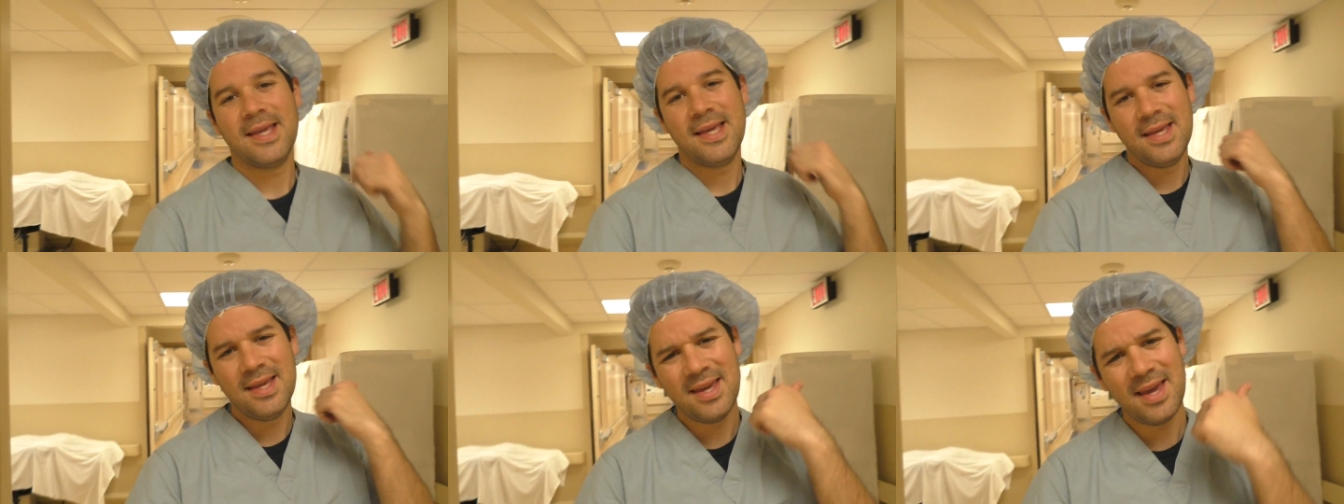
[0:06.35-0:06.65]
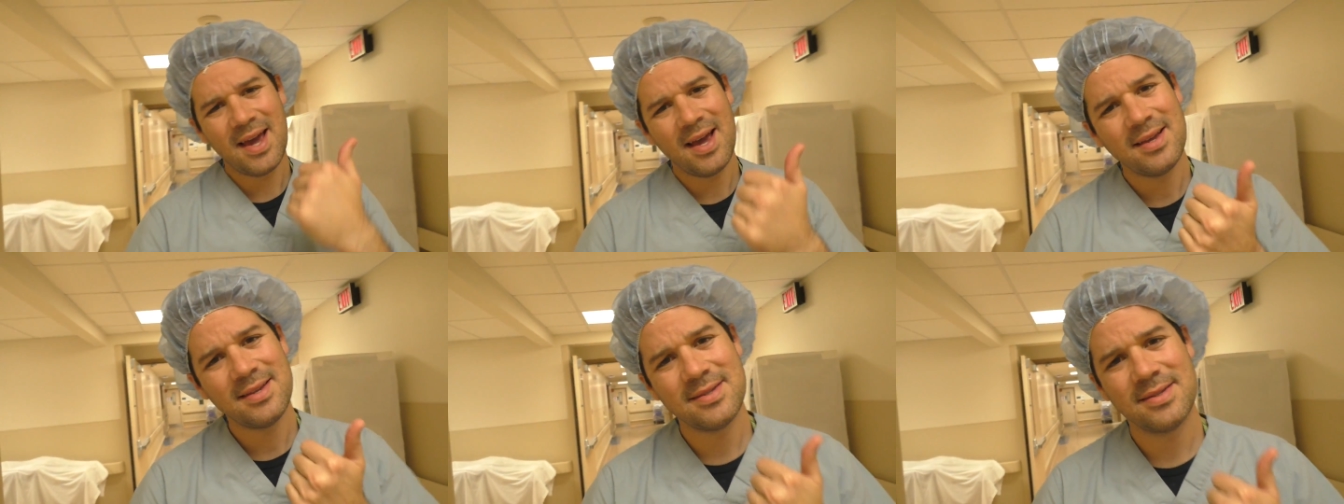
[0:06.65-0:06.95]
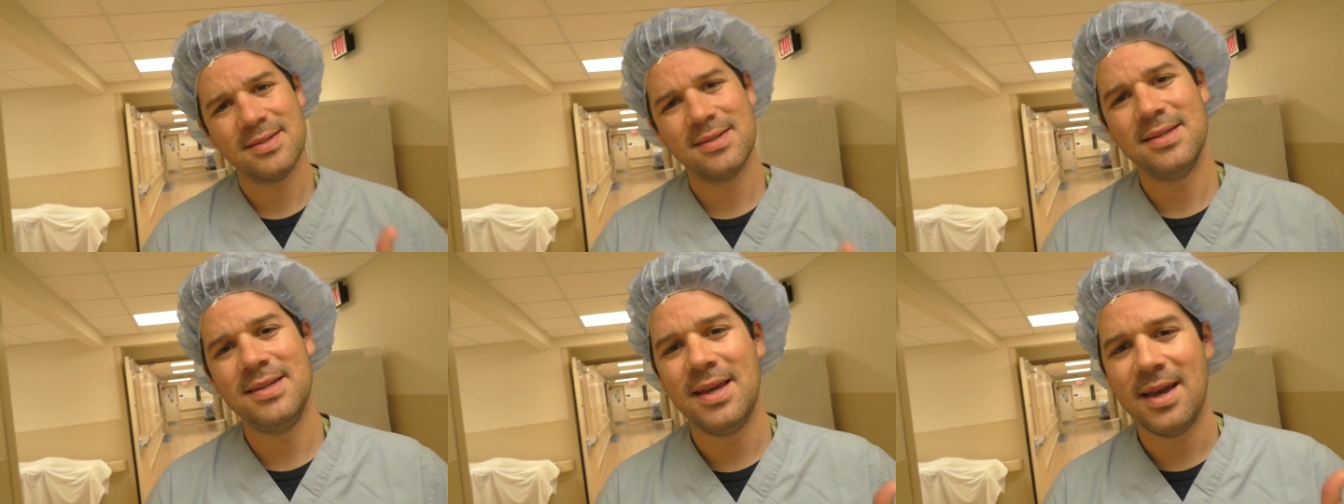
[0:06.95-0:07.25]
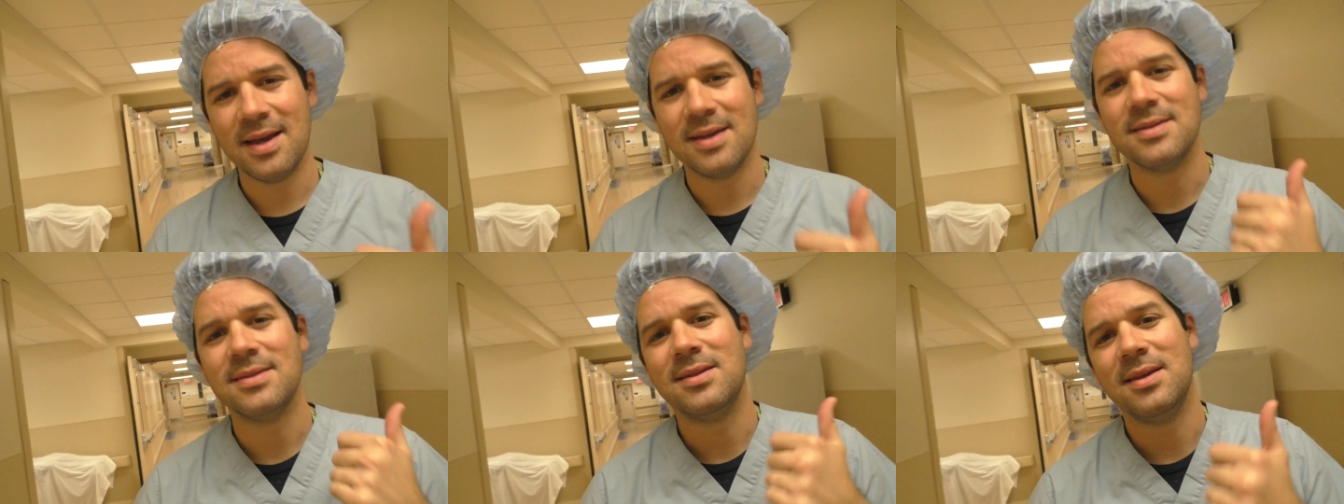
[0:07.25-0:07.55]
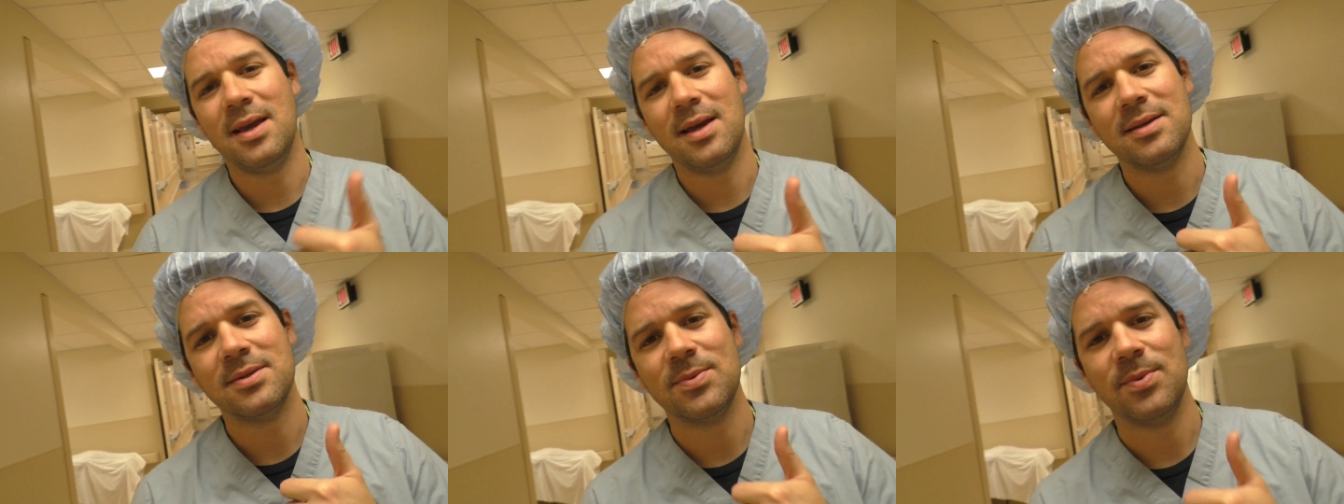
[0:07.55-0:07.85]
Yes, yes,
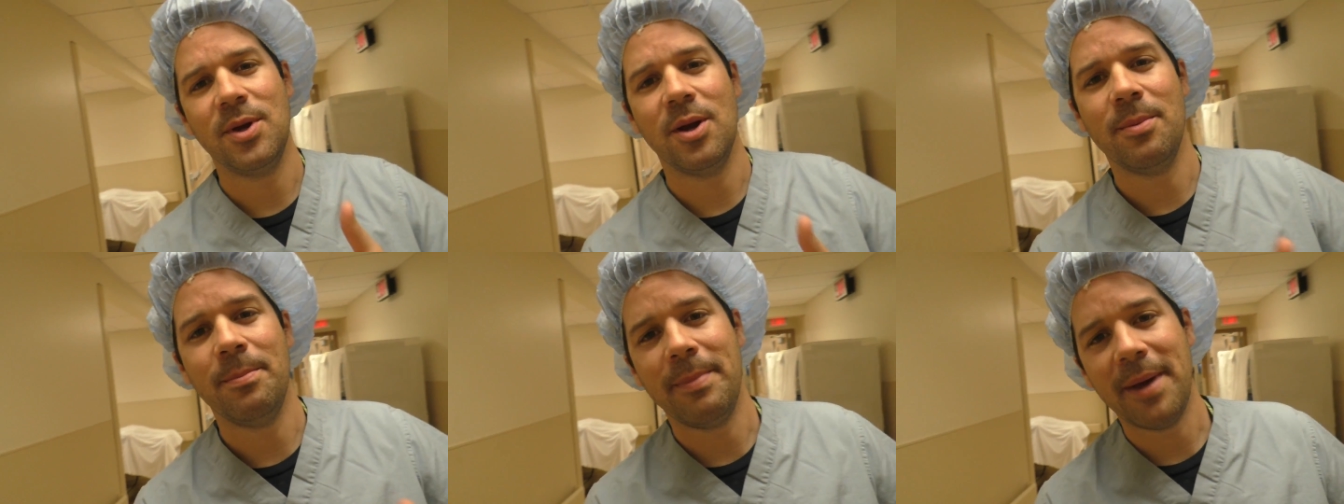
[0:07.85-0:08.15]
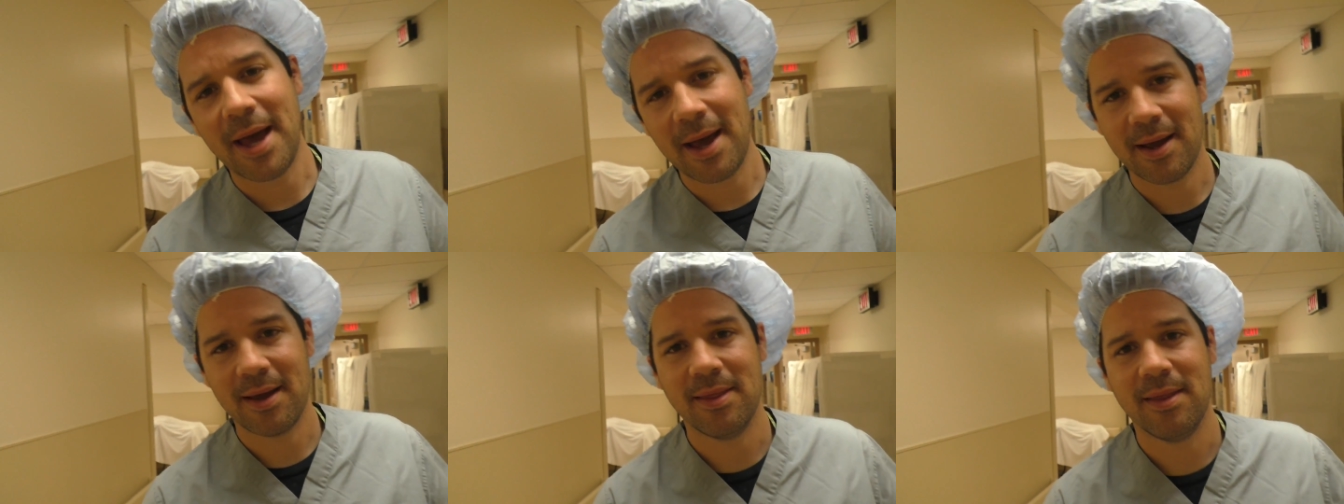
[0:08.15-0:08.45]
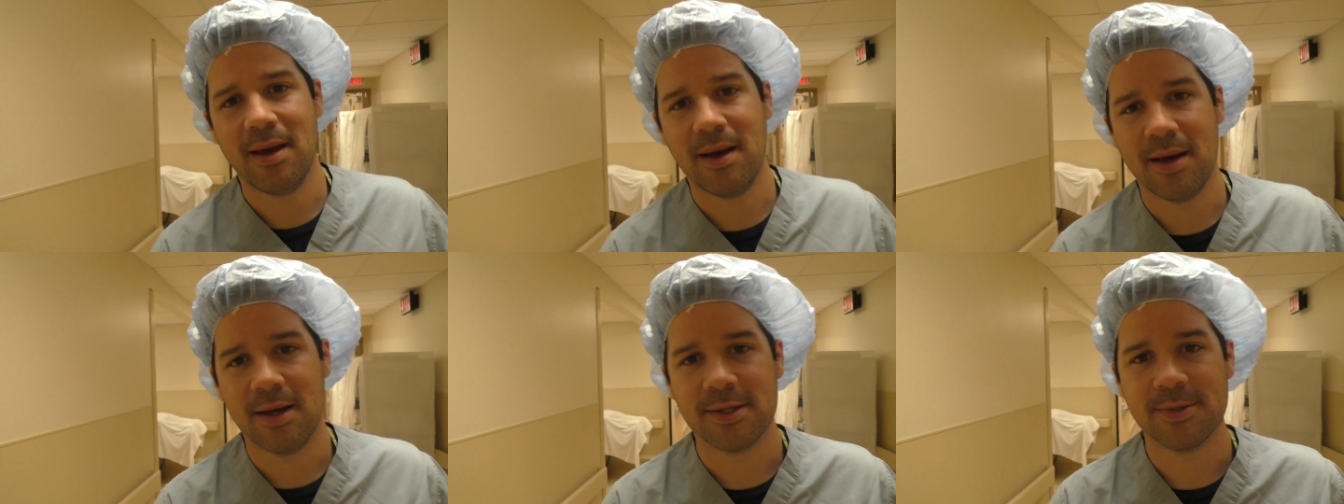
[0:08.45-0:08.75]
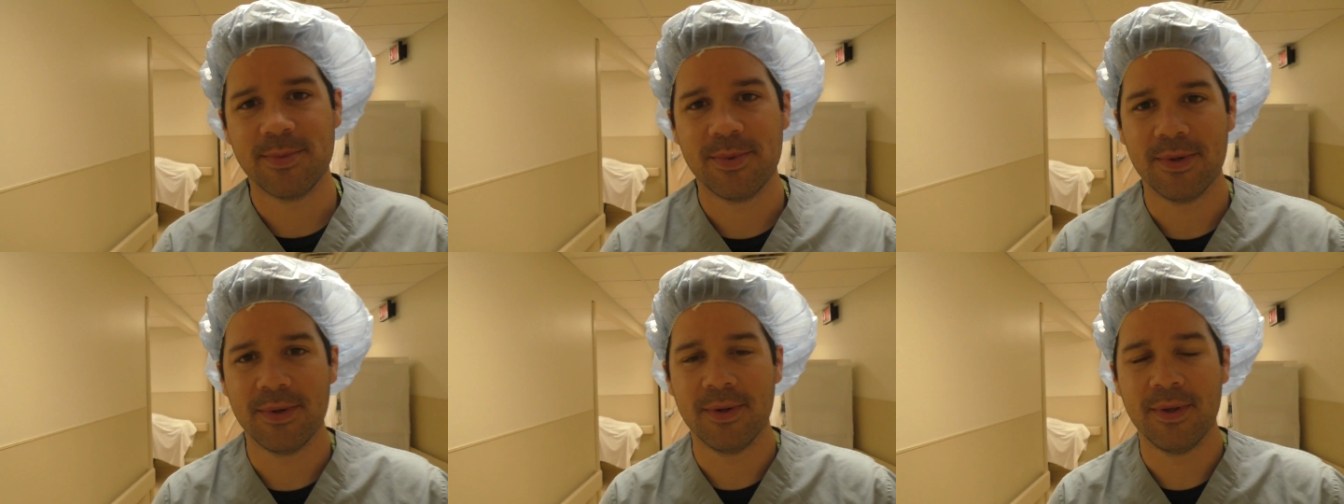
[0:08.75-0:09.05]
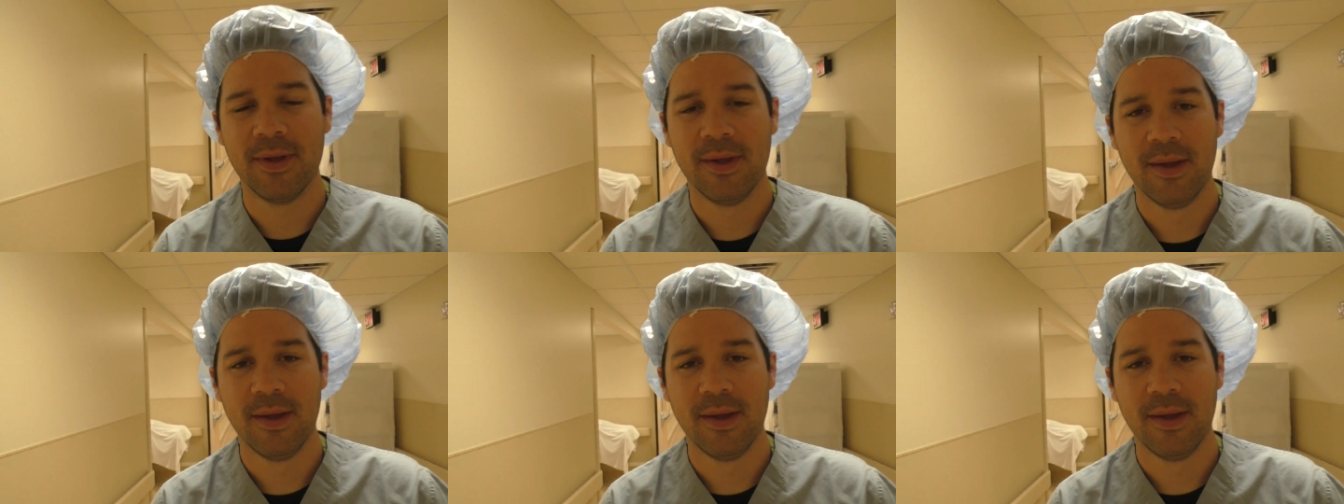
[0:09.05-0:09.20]
yes, we are back in the hospital.